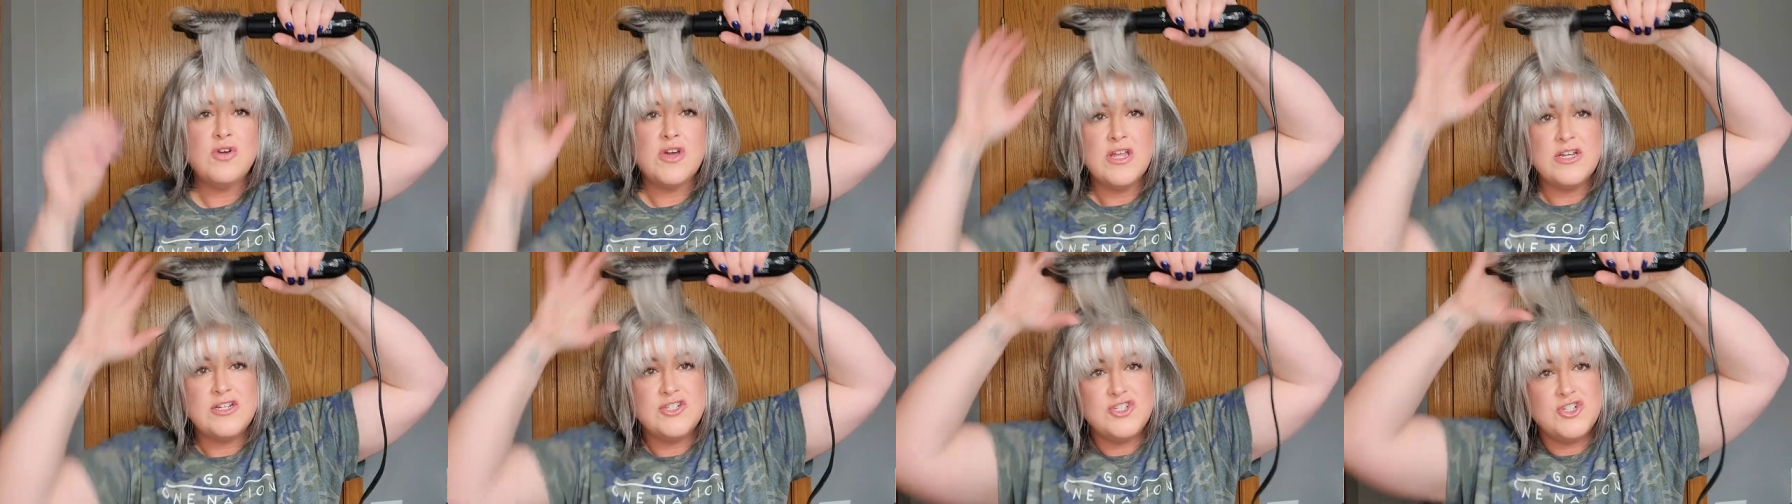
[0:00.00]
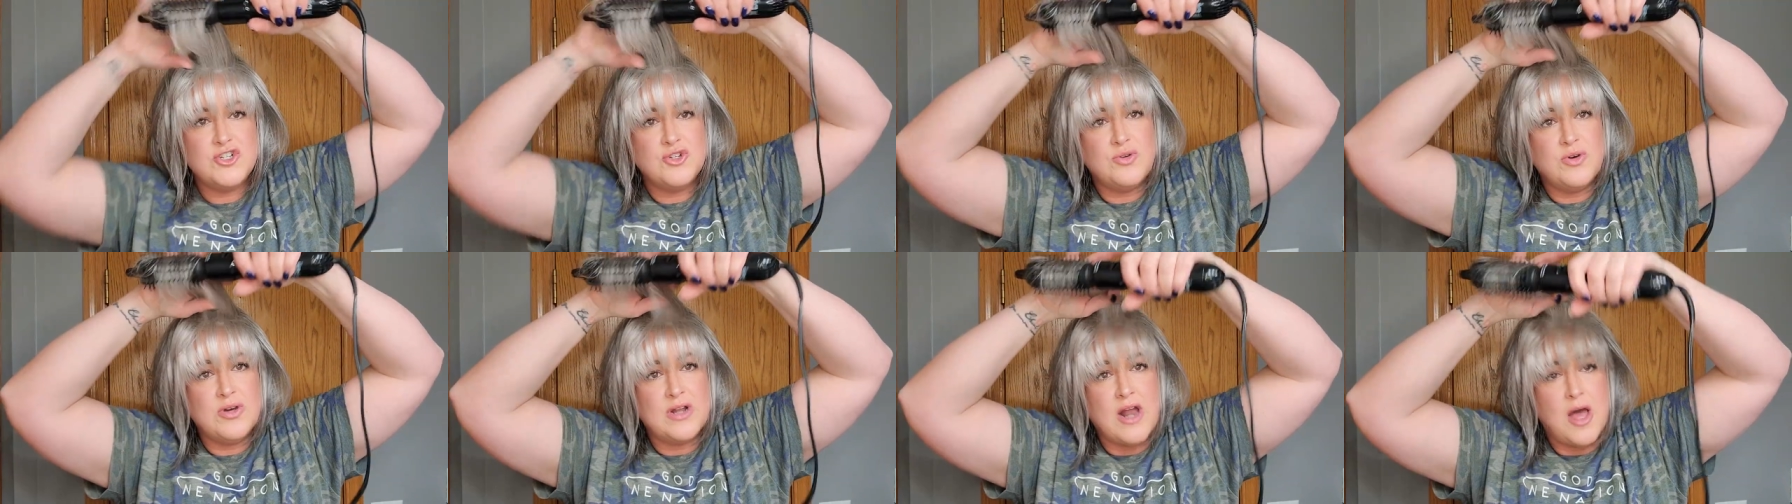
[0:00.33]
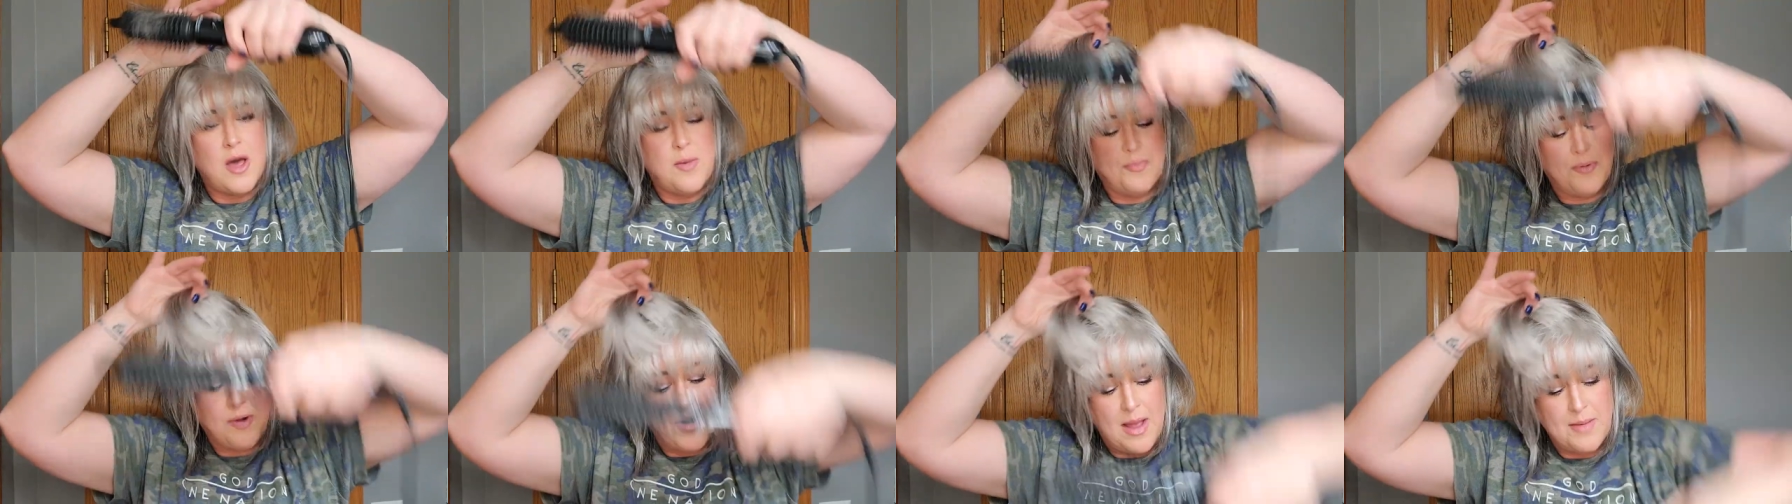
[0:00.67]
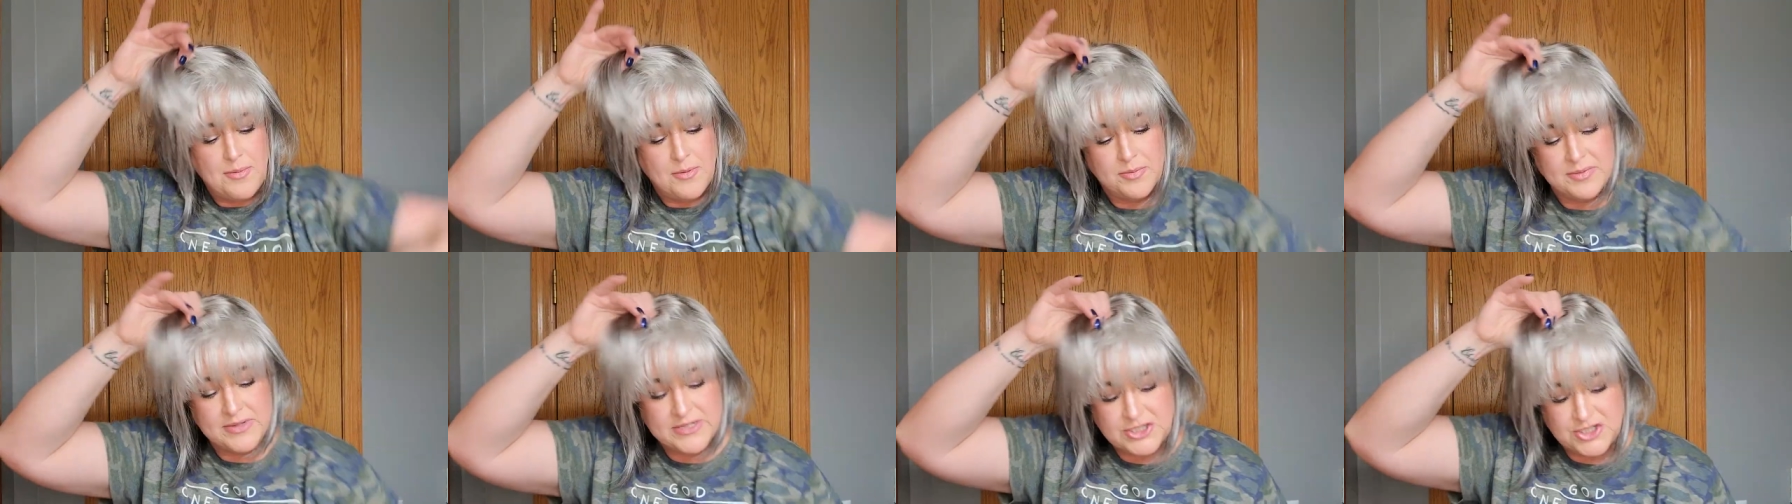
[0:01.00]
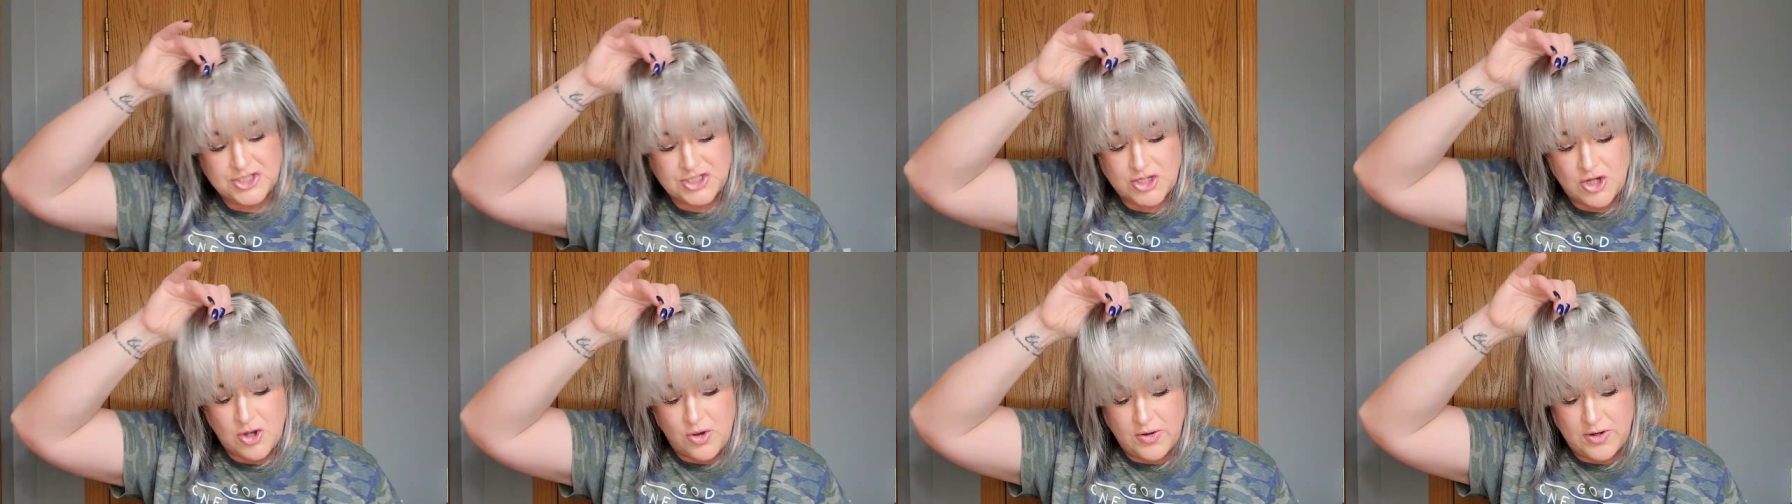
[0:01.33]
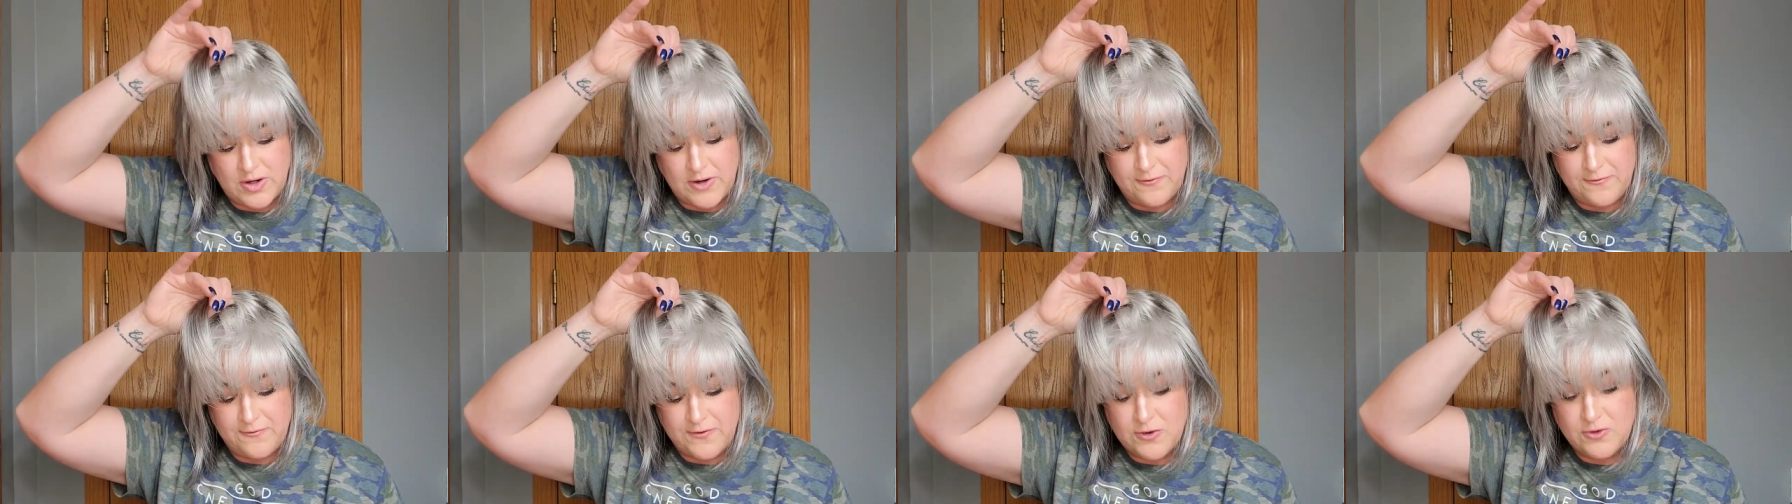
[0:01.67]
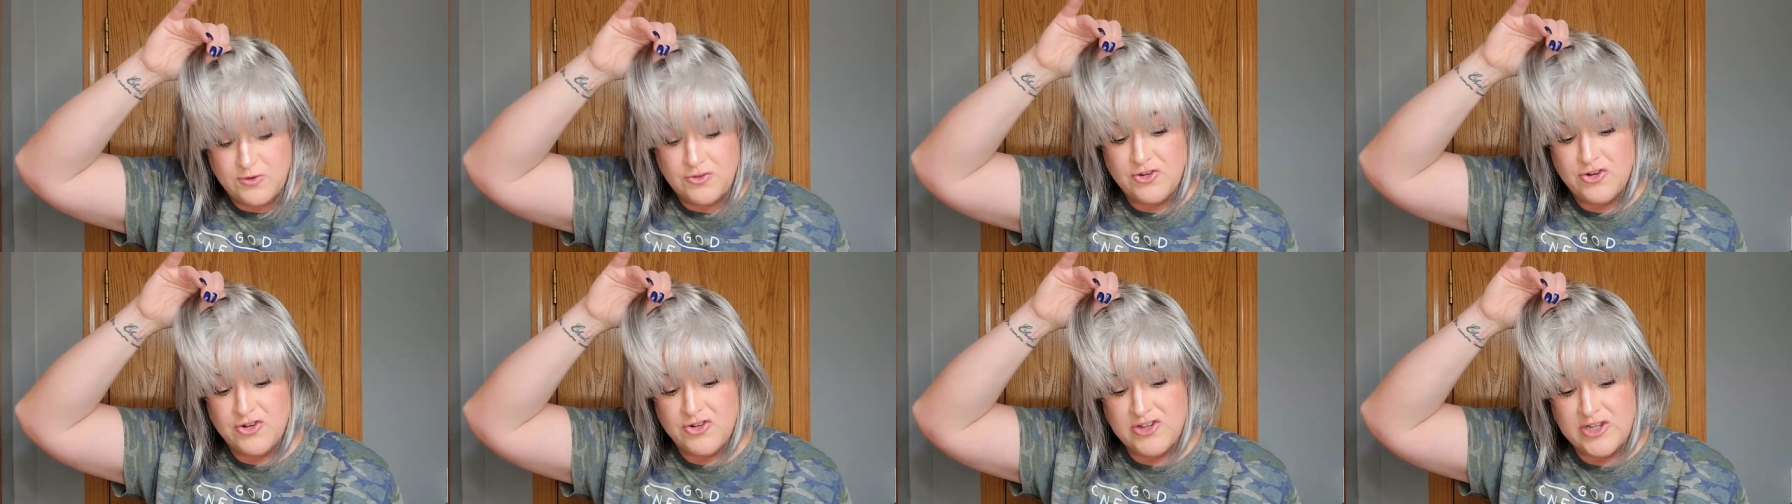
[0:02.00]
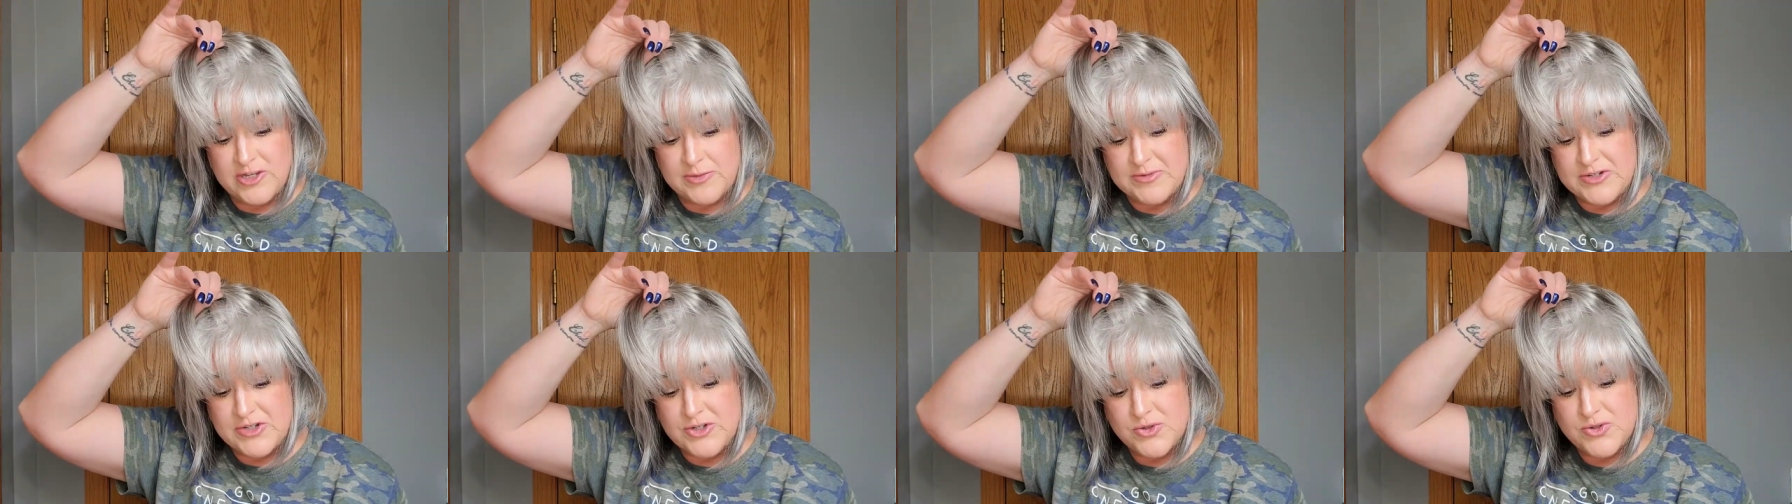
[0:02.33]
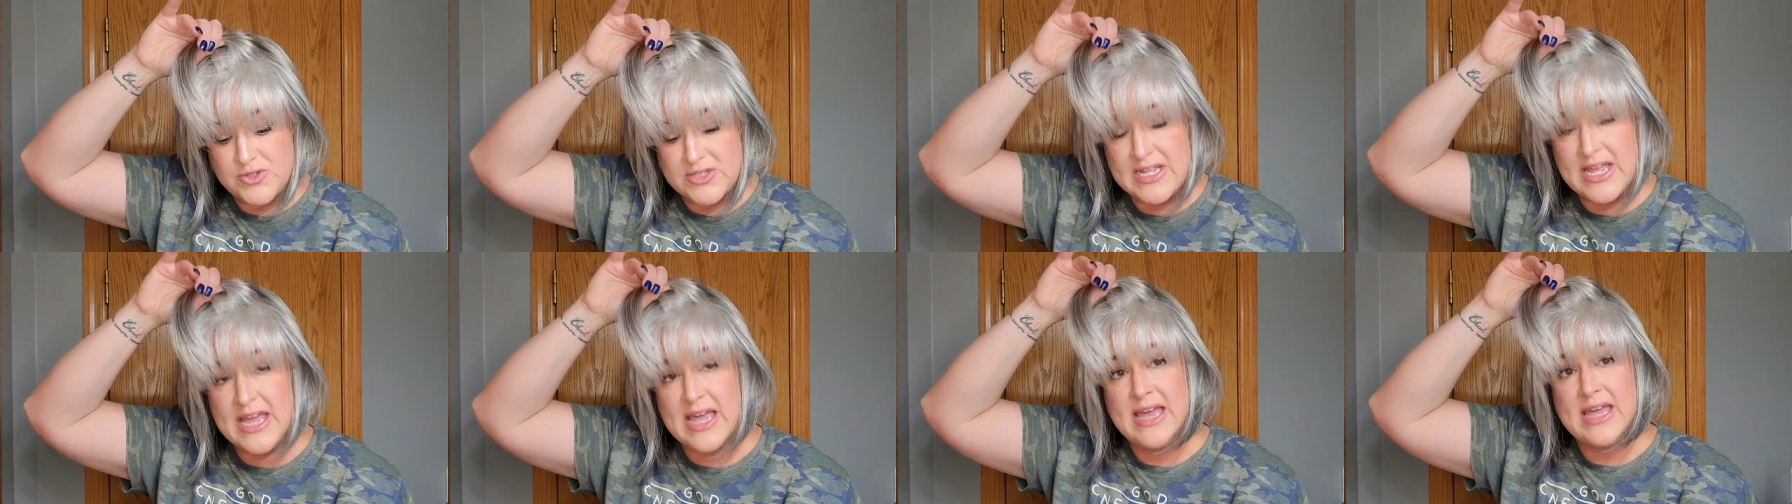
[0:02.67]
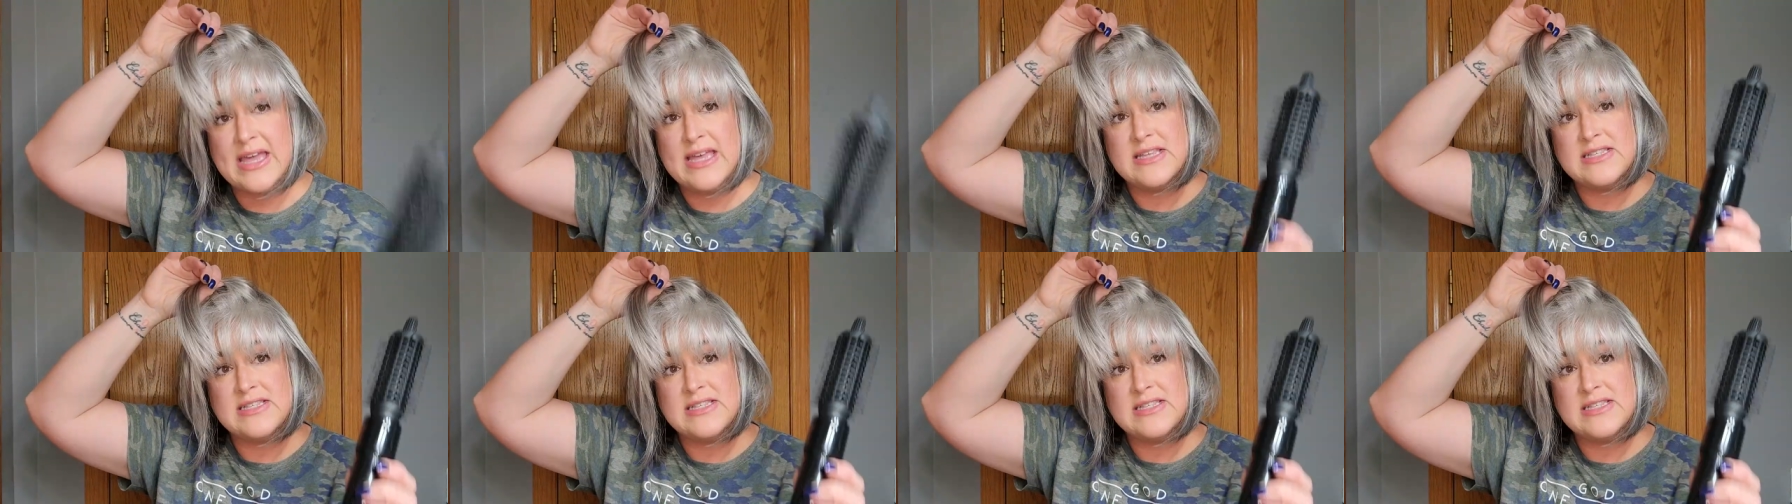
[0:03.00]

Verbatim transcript: can do, and I'll probably show in a future tip Tuesday,